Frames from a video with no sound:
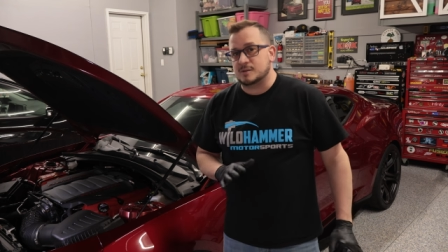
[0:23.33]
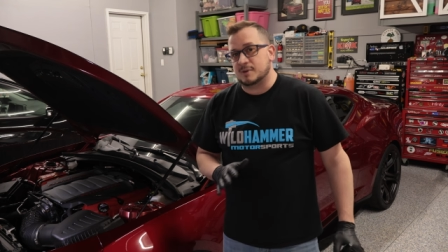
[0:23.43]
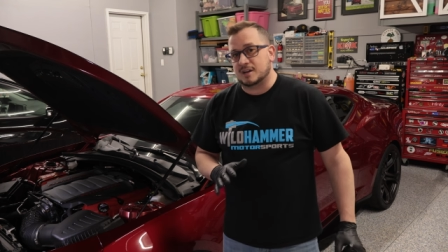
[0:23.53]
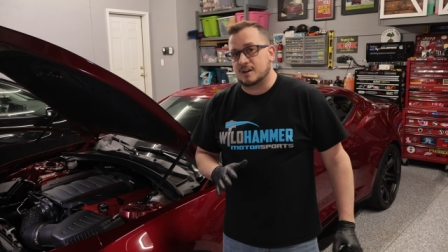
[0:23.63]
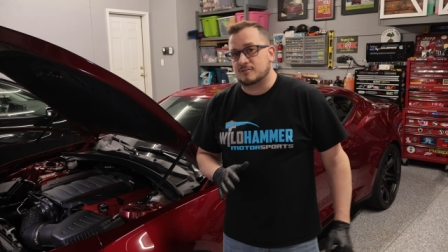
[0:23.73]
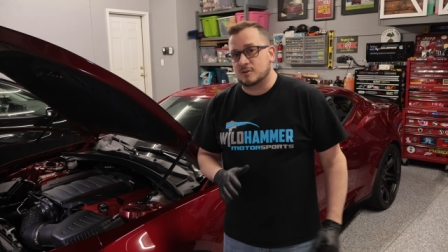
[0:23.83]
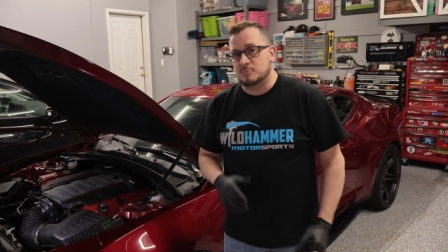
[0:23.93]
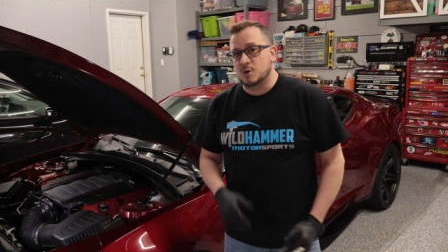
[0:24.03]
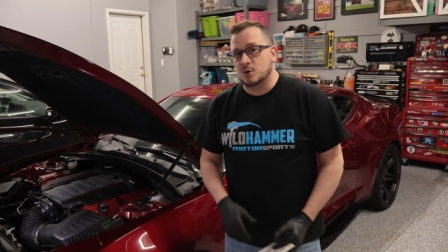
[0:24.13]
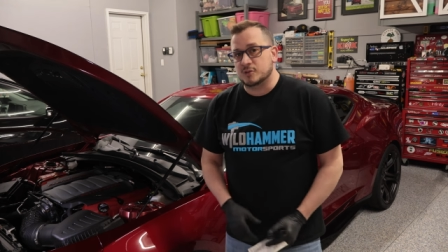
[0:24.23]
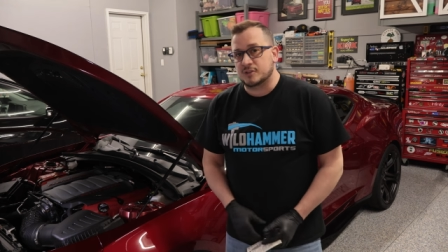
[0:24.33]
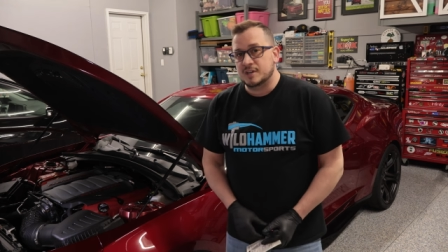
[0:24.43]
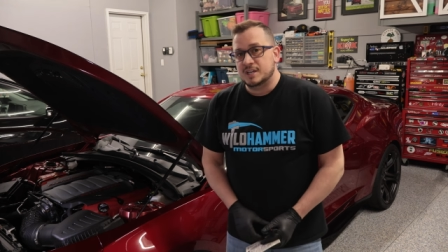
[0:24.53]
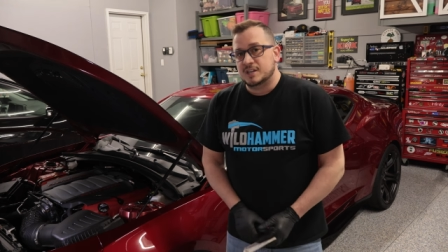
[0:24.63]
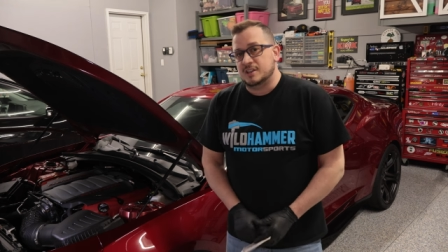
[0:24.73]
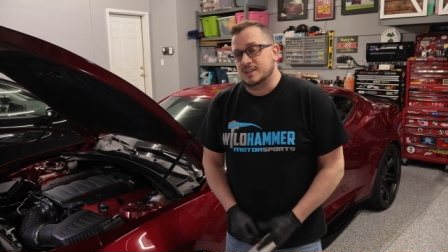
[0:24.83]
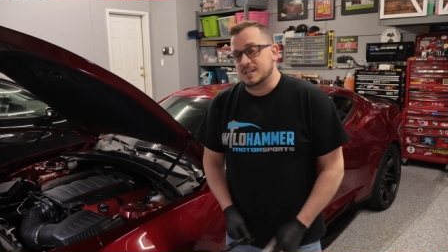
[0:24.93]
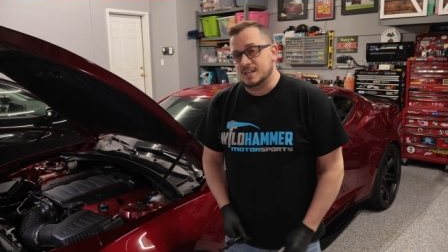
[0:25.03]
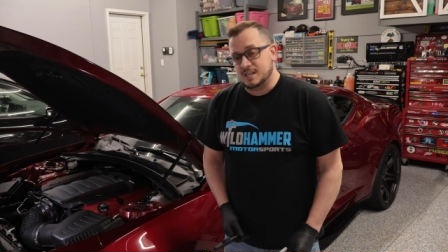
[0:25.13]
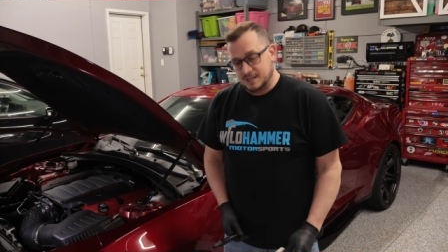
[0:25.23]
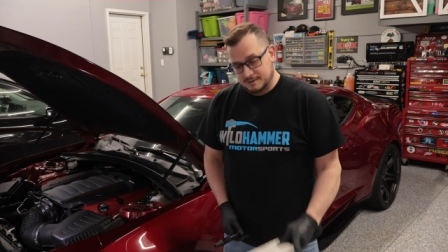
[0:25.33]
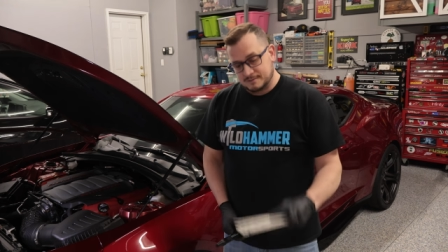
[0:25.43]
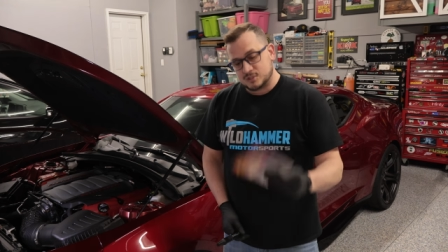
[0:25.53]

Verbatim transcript: I'm going to cover both the